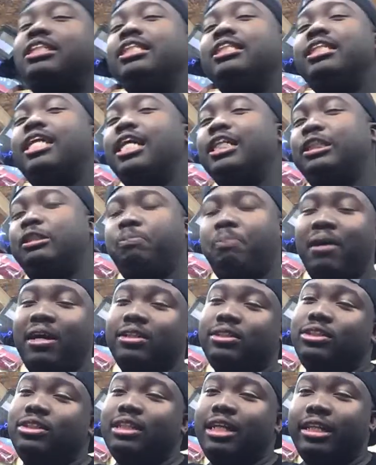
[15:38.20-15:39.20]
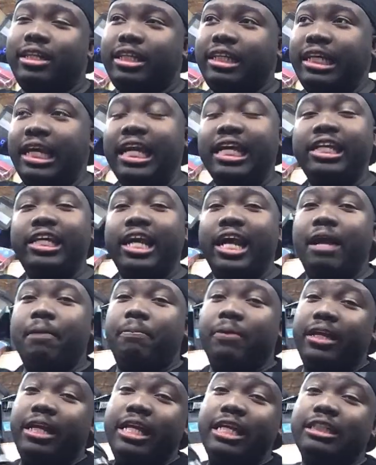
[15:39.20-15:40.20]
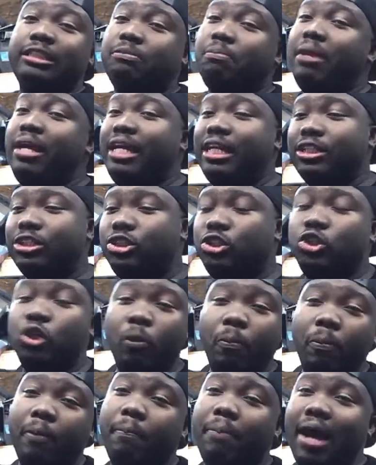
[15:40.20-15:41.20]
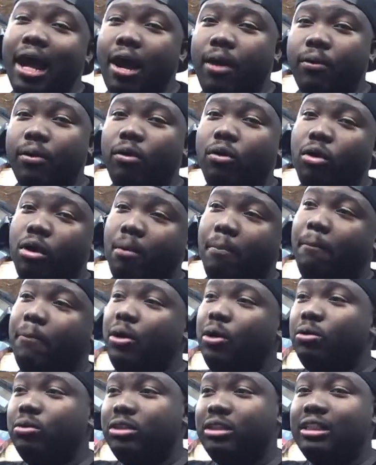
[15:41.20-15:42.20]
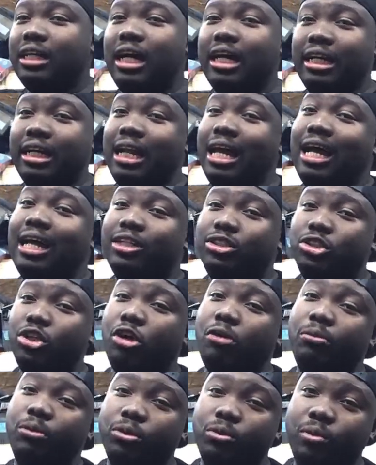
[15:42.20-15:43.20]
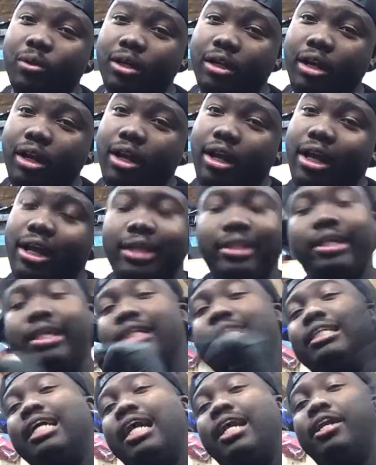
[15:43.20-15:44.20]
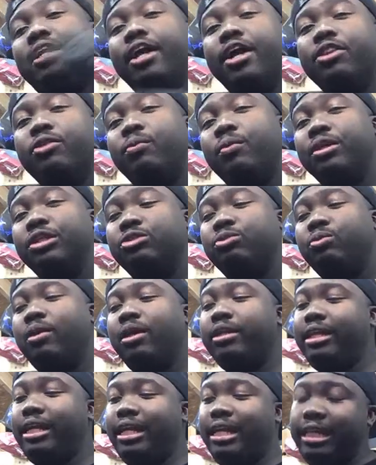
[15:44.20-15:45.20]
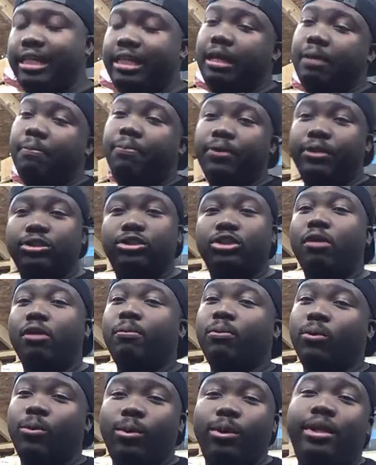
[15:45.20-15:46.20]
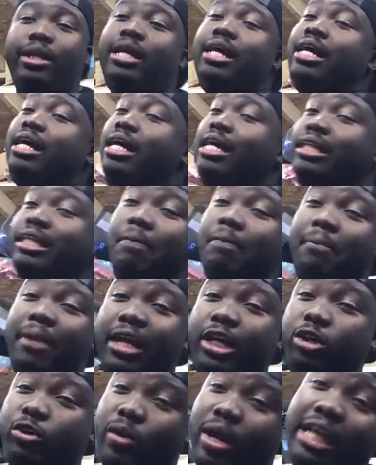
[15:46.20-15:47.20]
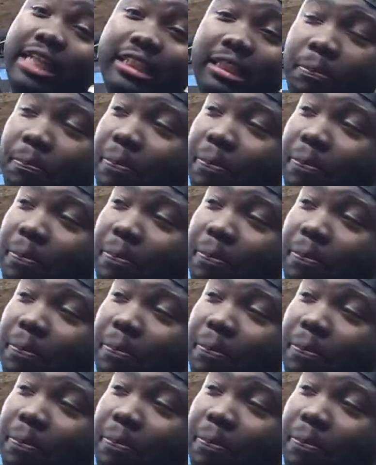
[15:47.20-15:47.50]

he's got sponsors out the Yin Yang, but he's making stupid power on a bone stock non-turboed one. Then he's got another one as well that he did put a turbo on. They make crazy